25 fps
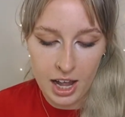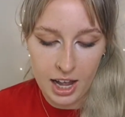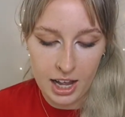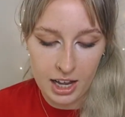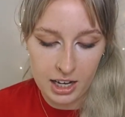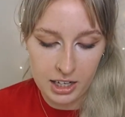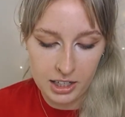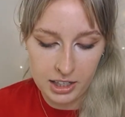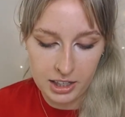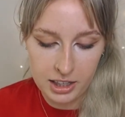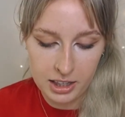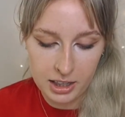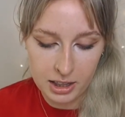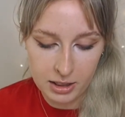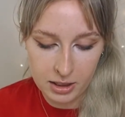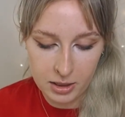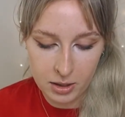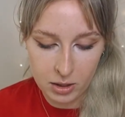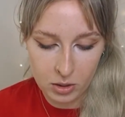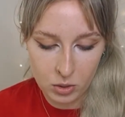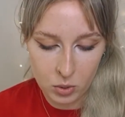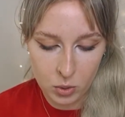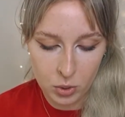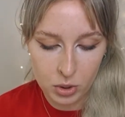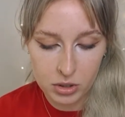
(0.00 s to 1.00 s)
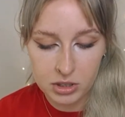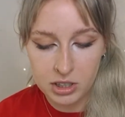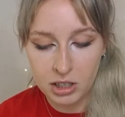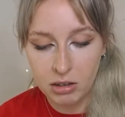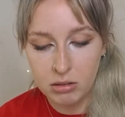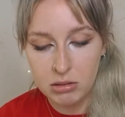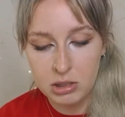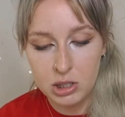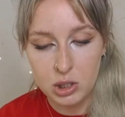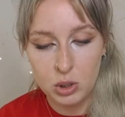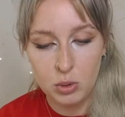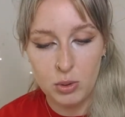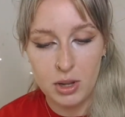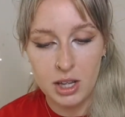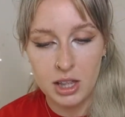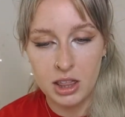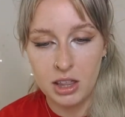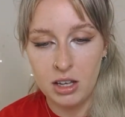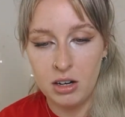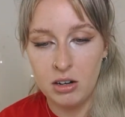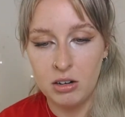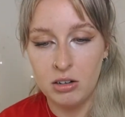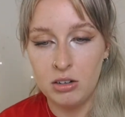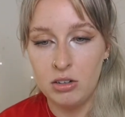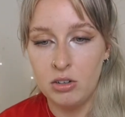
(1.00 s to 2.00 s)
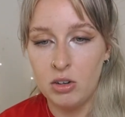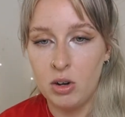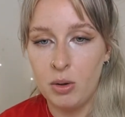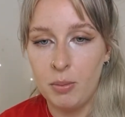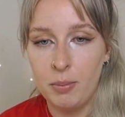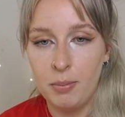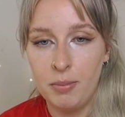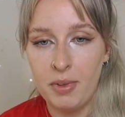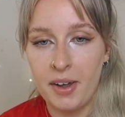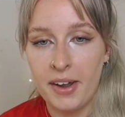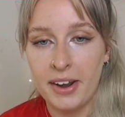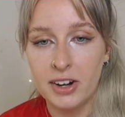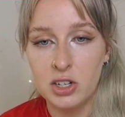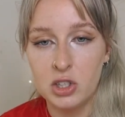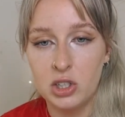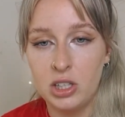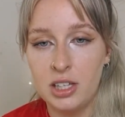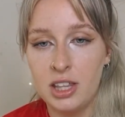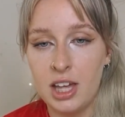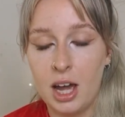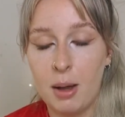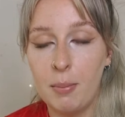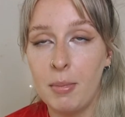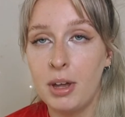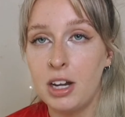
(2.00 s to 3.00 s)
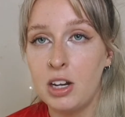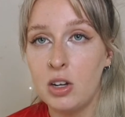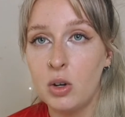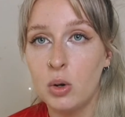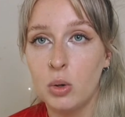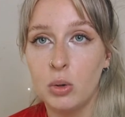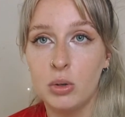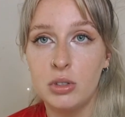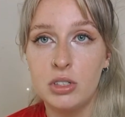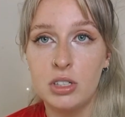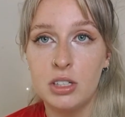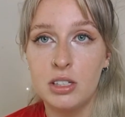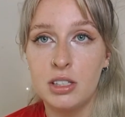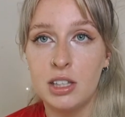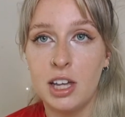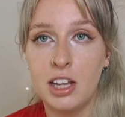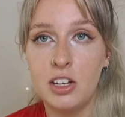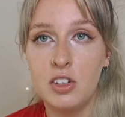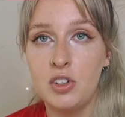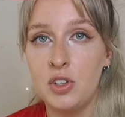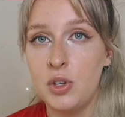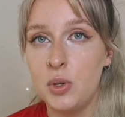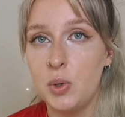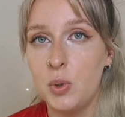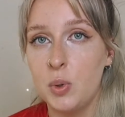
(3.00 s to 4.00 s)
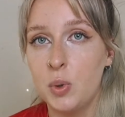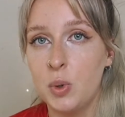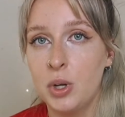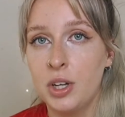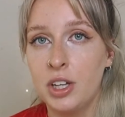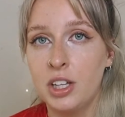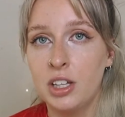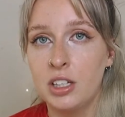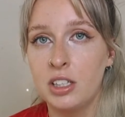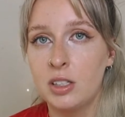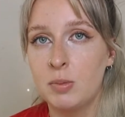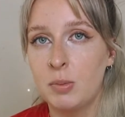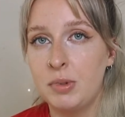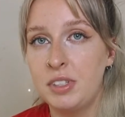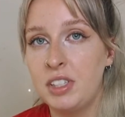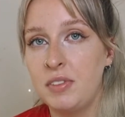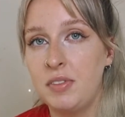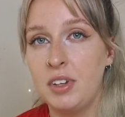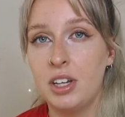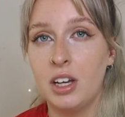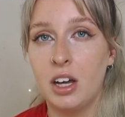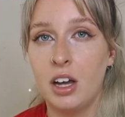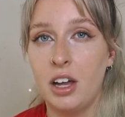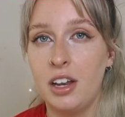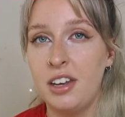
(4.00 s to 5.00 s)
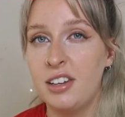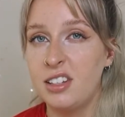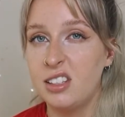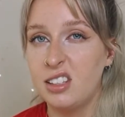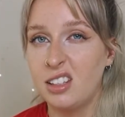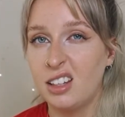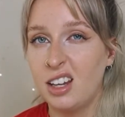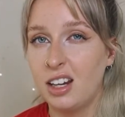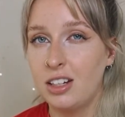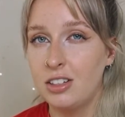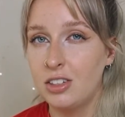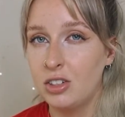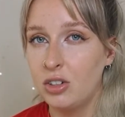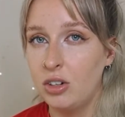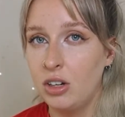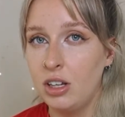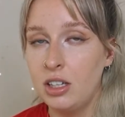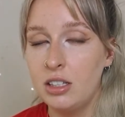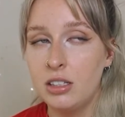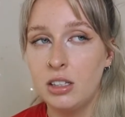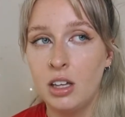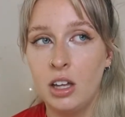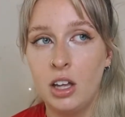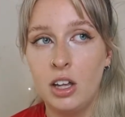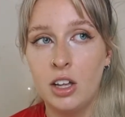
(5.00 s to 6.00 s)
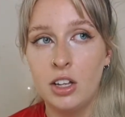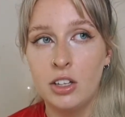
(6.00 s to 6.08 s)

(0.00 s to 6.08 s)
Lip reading: And the course I was doing, there are not actually that many courses that do specific art and design degrees,